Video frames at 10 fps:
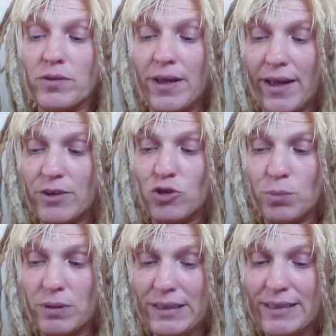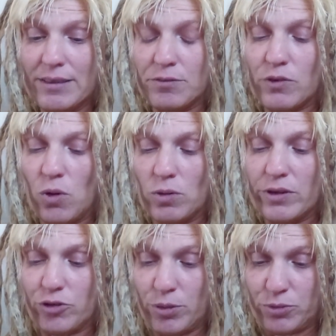are led to believe the
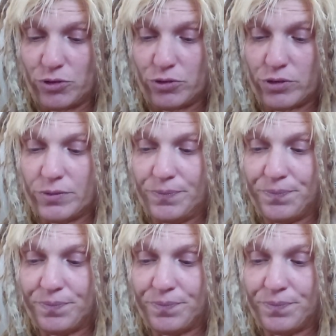Holy Scriptures